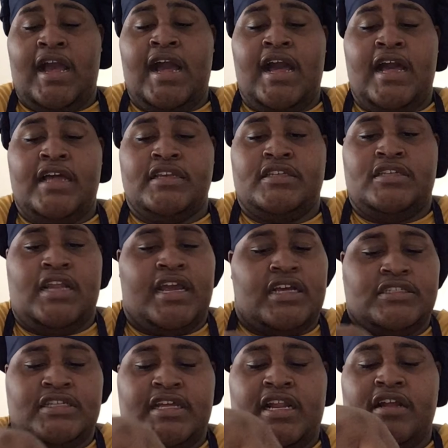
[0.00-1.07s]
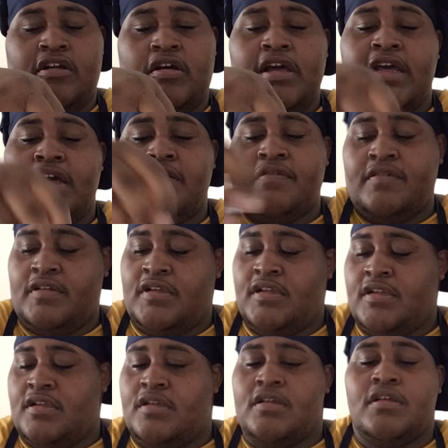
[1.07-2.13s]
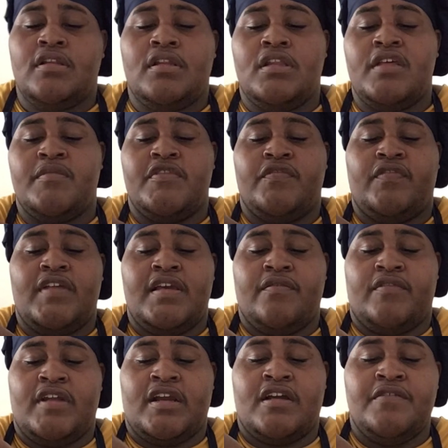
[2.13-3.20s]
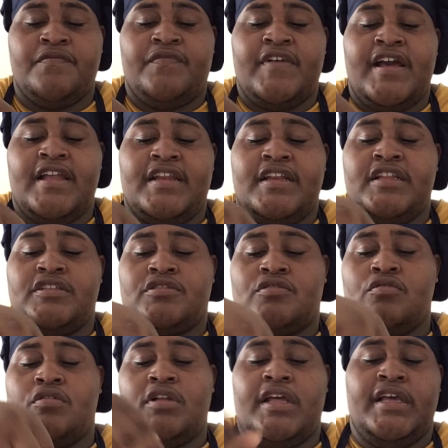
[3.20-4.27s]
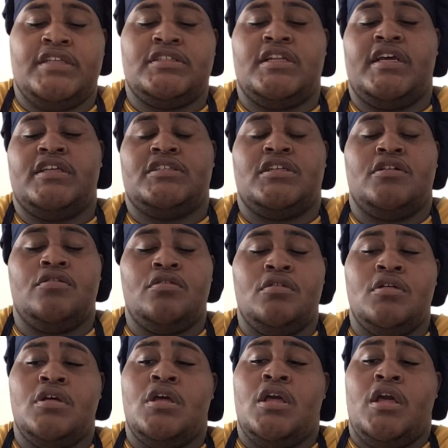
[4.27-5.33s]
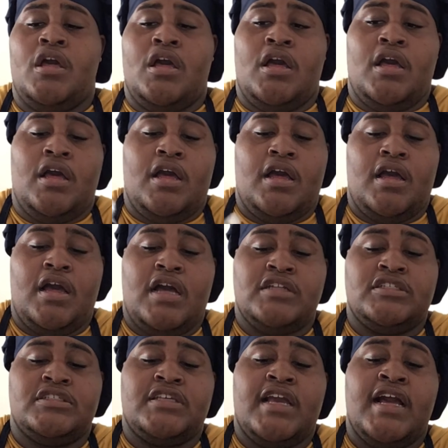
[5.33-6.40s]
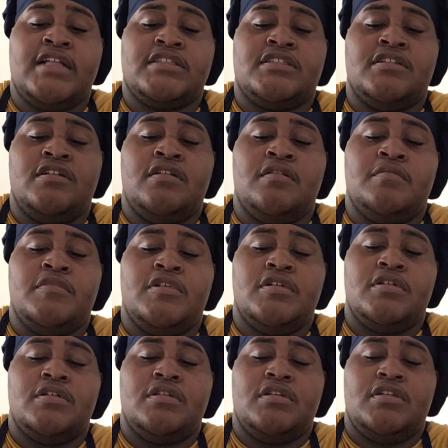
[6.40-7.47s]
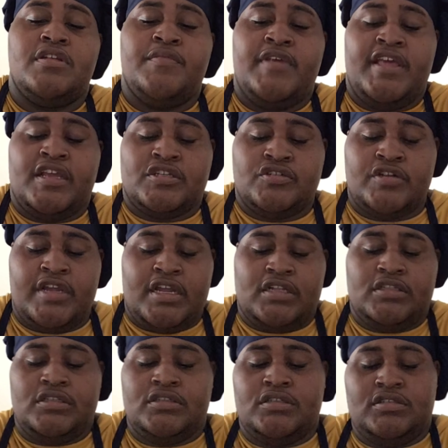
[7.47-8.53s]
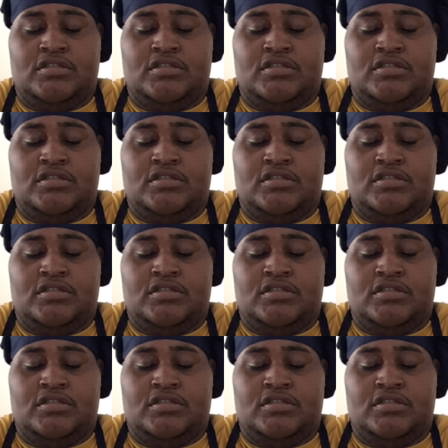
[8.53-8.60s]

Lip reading: Like I said, I don't have lemon flavoring. I couldn't find it in the store last night, so I just got some lemon extract.